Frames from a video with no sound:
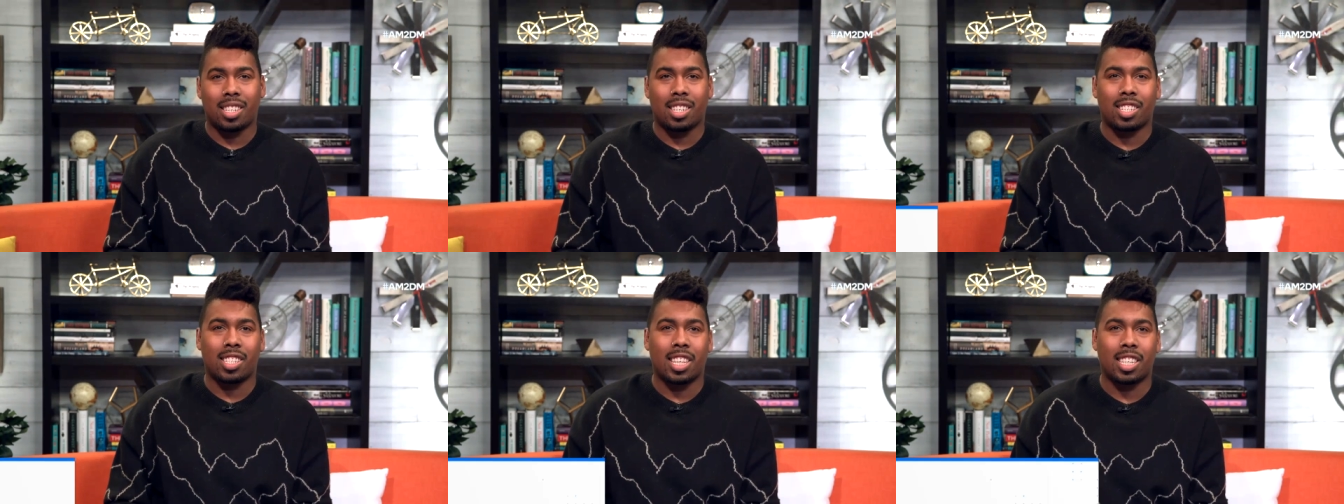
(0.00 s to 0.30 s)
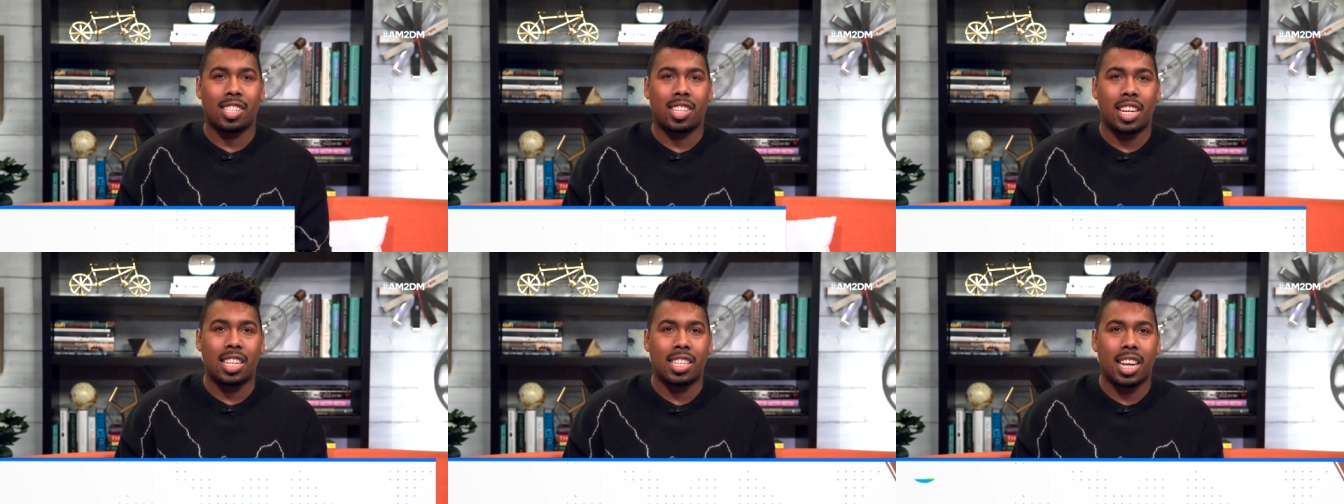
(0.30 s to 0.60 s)
This is
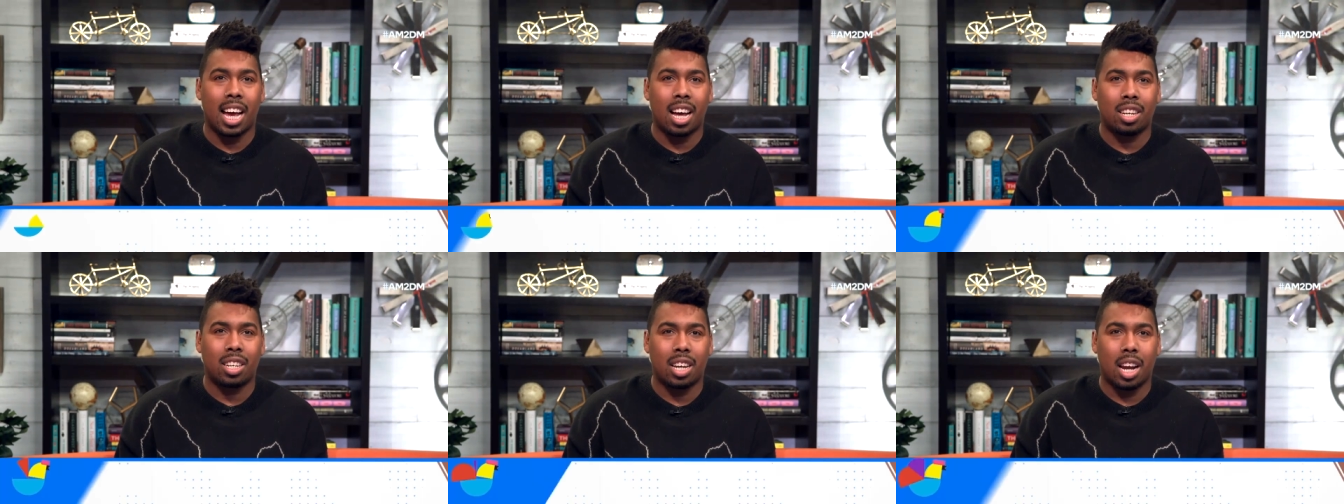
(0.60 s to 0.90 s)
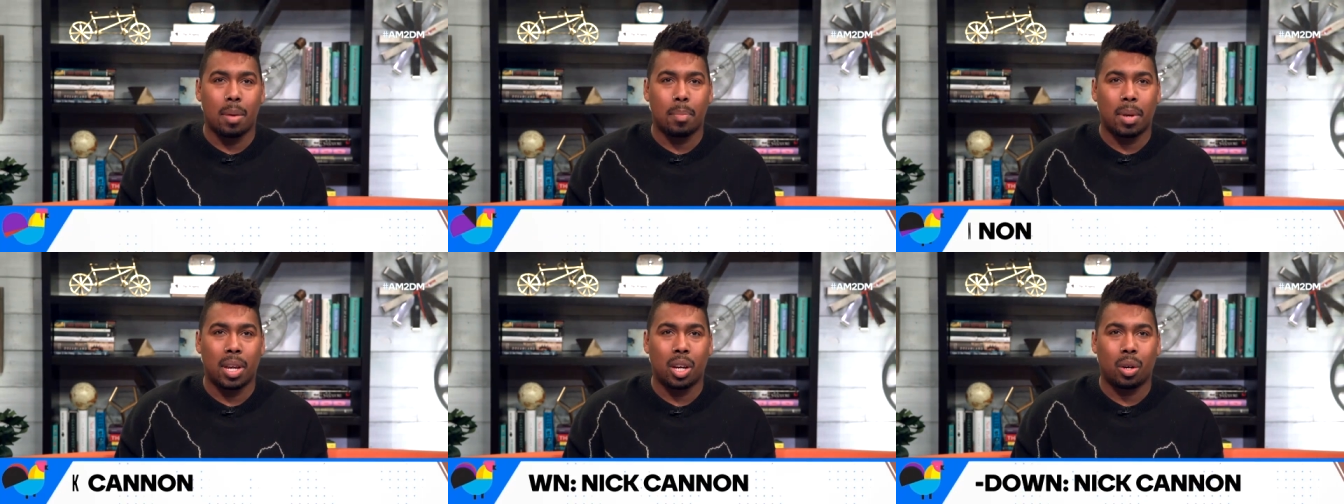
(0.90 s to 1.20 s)
The Sit Down,
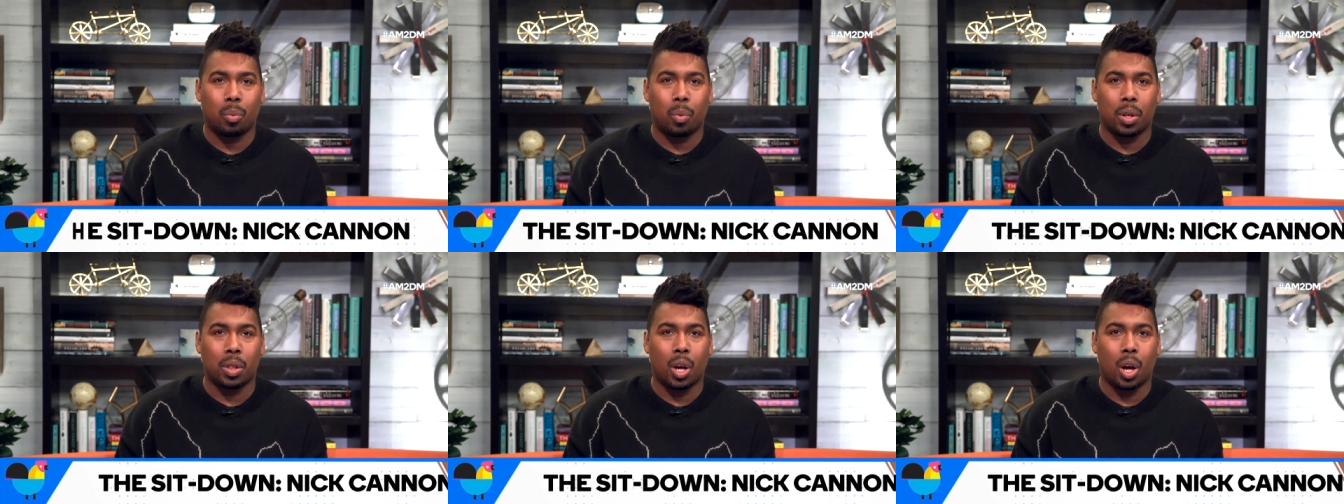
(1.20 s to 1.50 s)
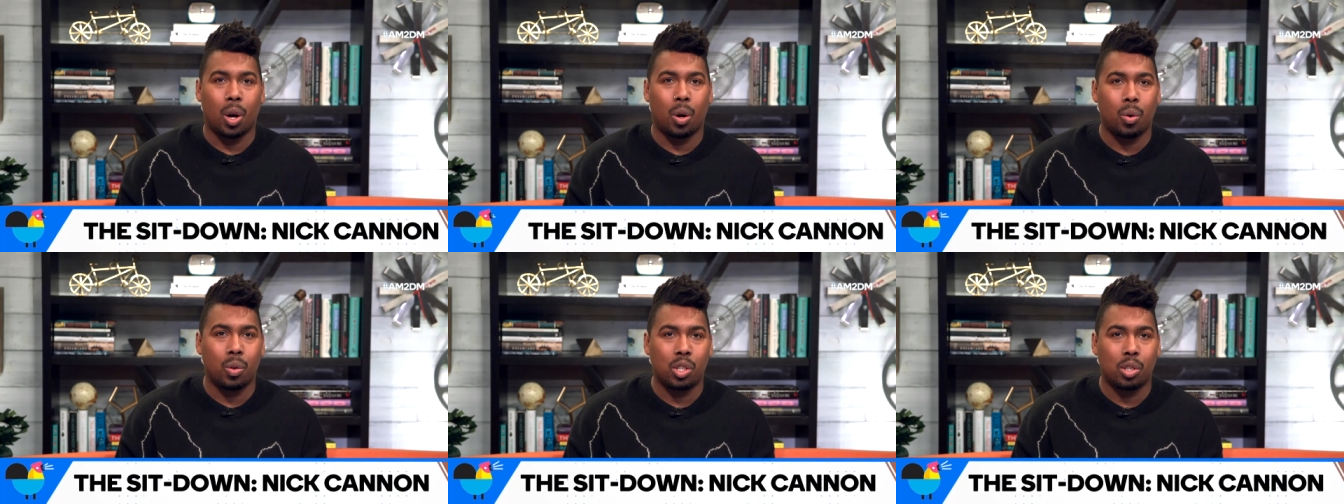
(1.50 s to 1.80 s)
and I'm here with
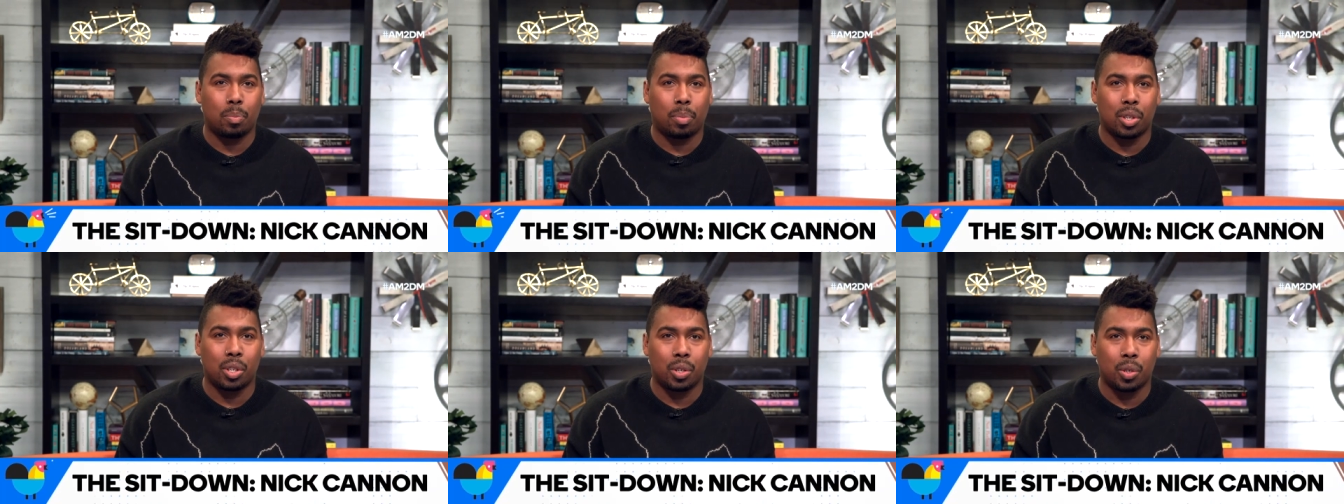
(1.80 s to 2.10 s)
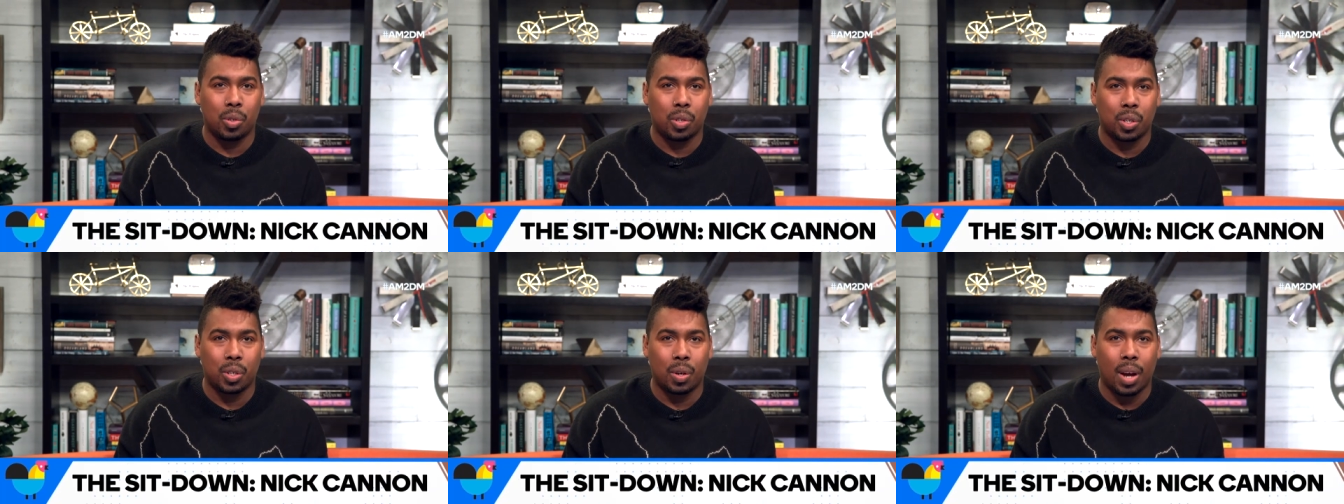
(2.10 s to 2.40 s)
host,
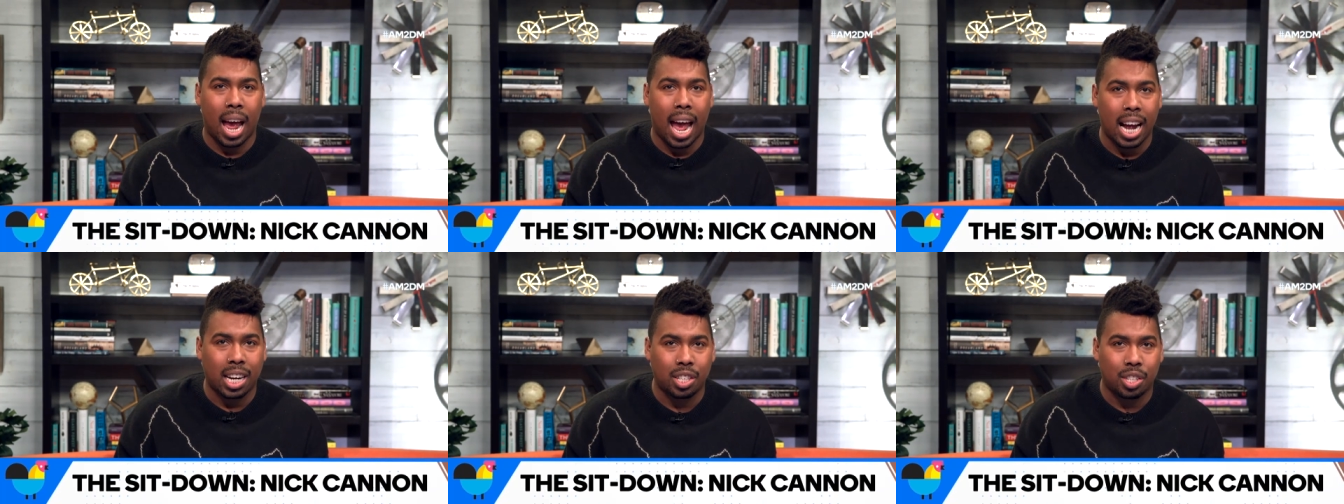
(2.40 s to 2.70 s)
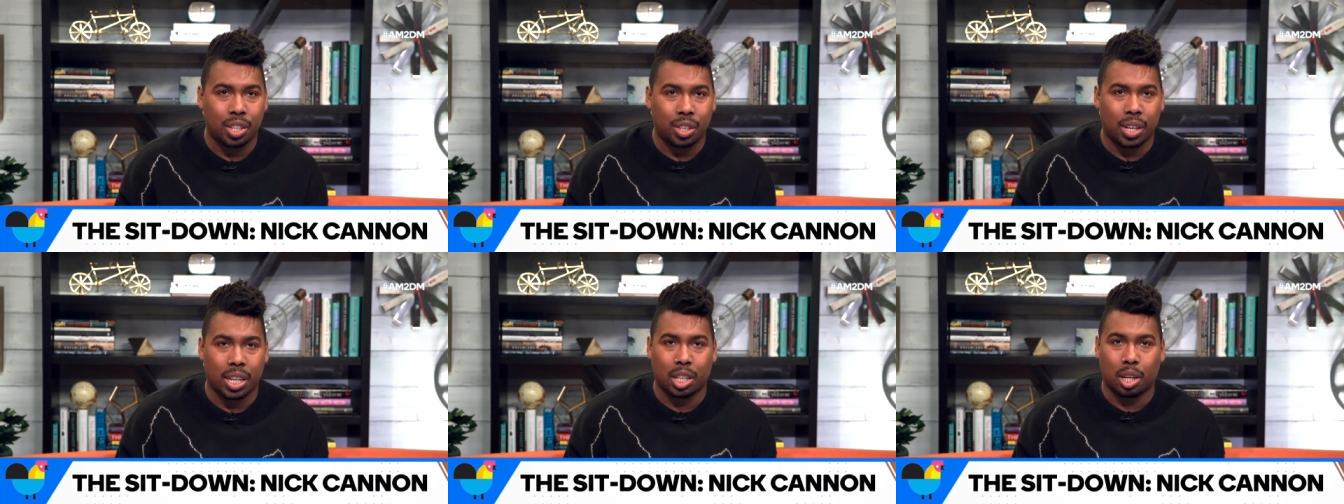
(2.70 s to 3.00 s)
producer,
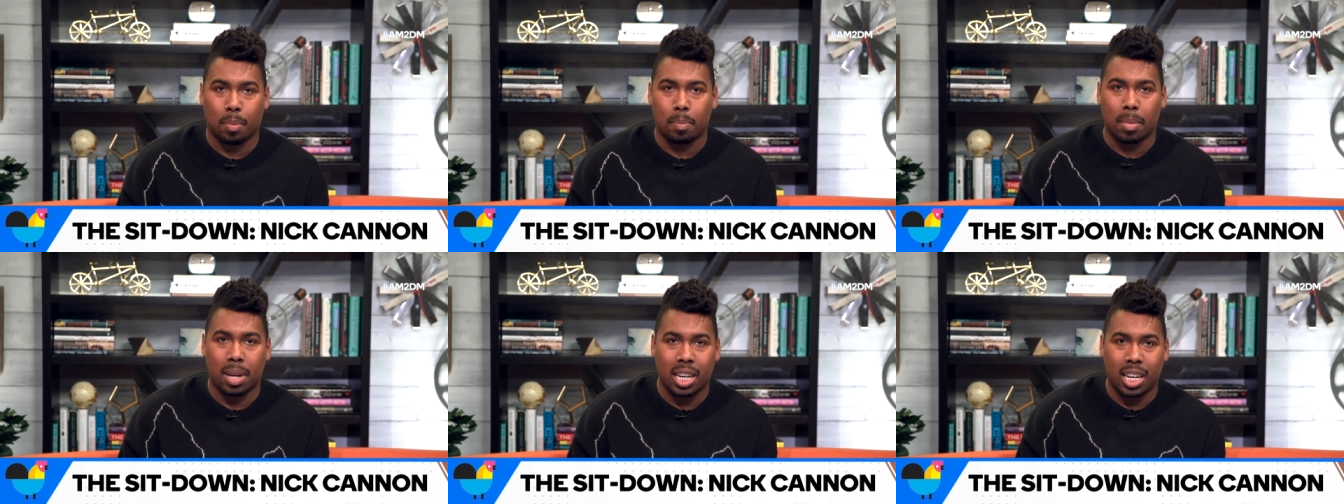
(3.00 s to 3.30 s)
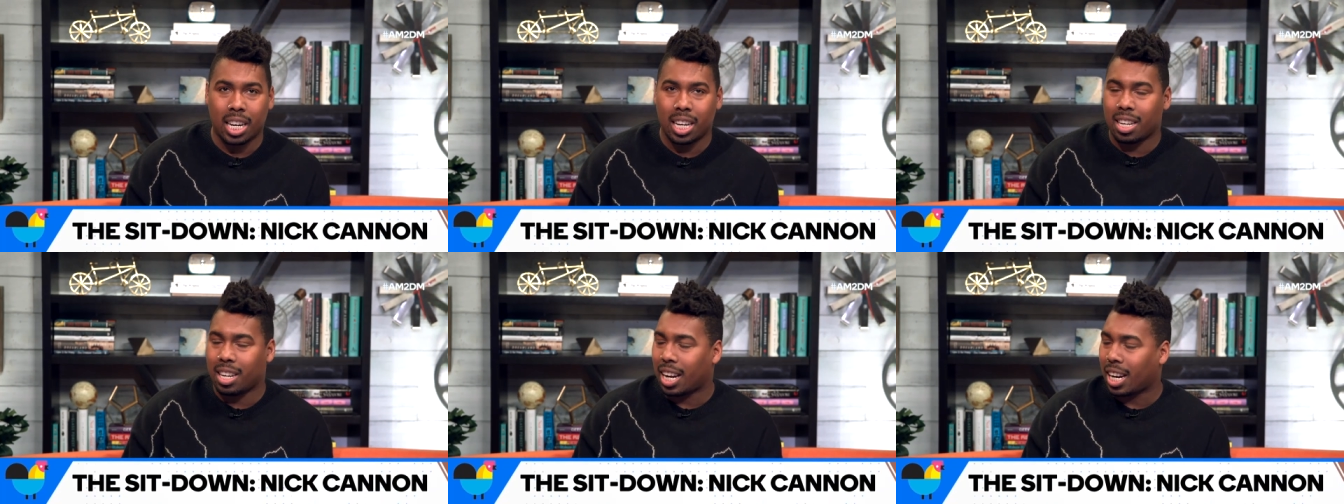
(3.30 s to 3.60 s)
actor, and
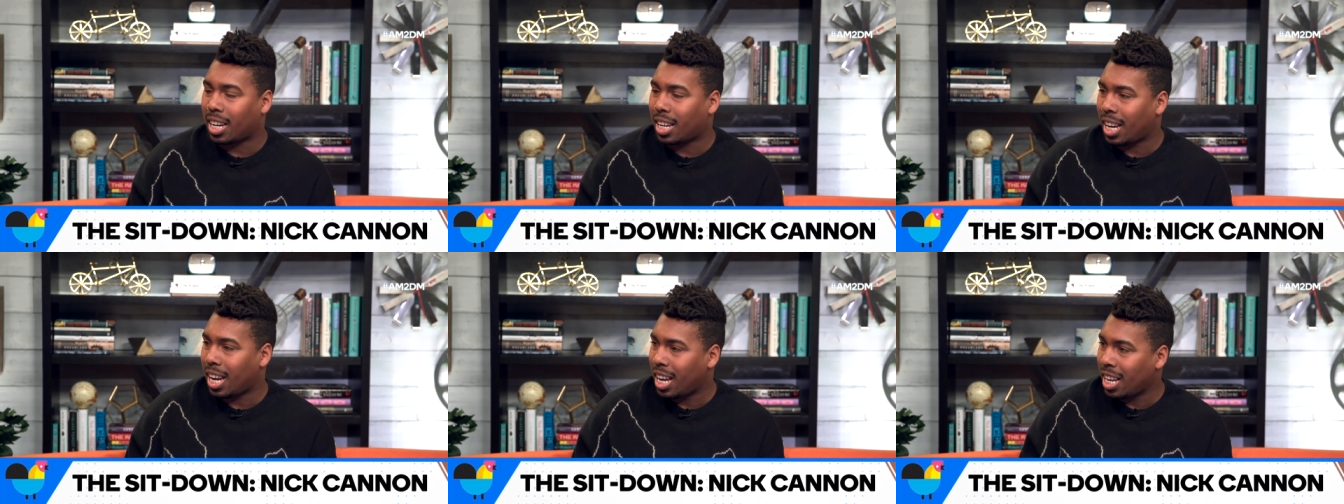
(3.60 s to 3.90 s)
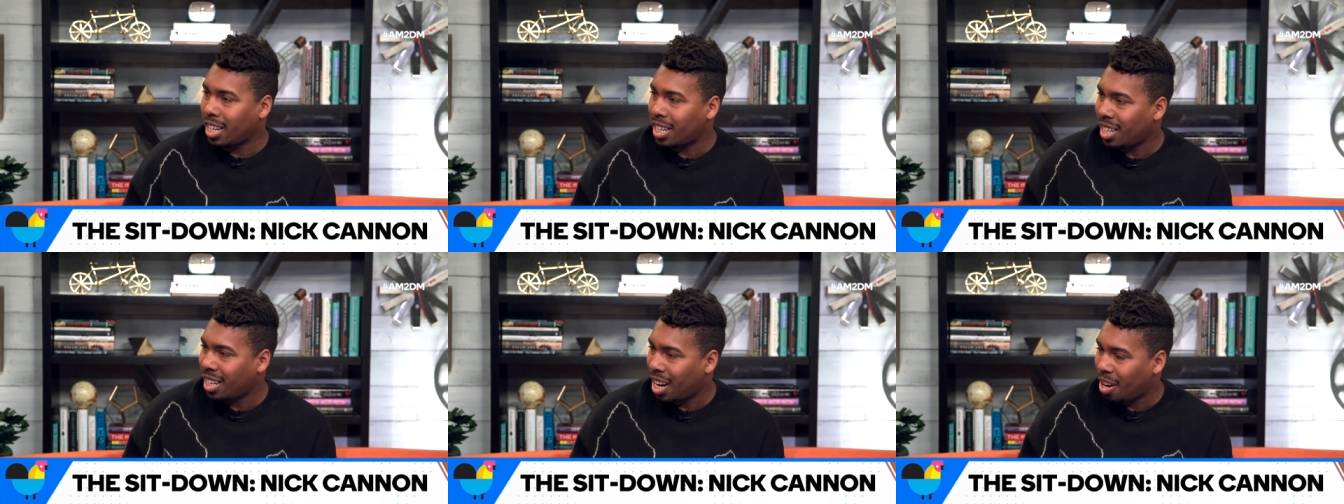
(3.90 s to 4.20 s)
comedian Nick
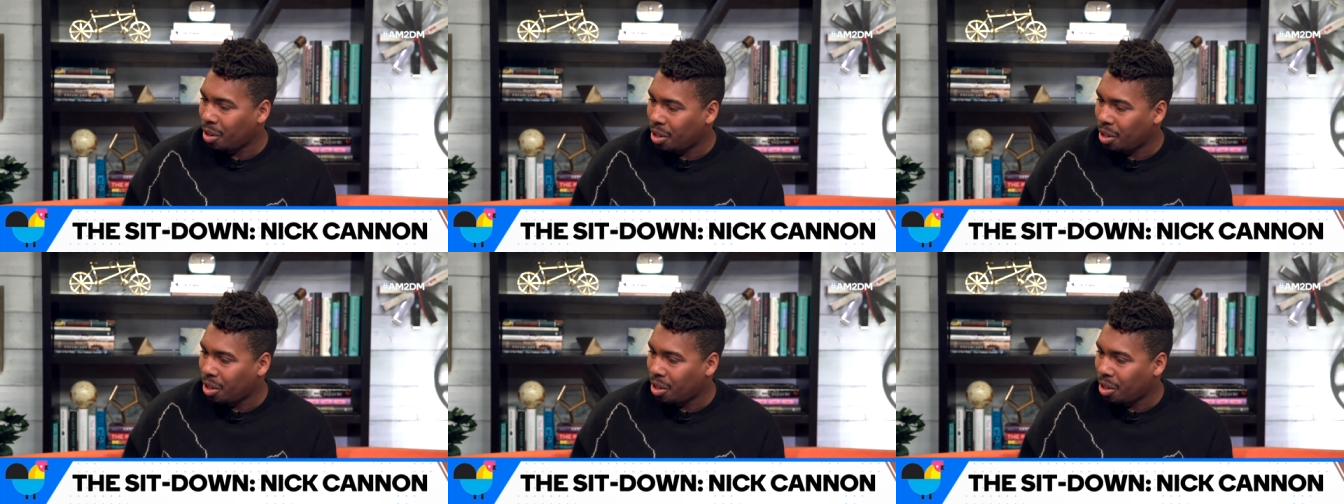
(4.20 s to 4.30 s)
Cannon.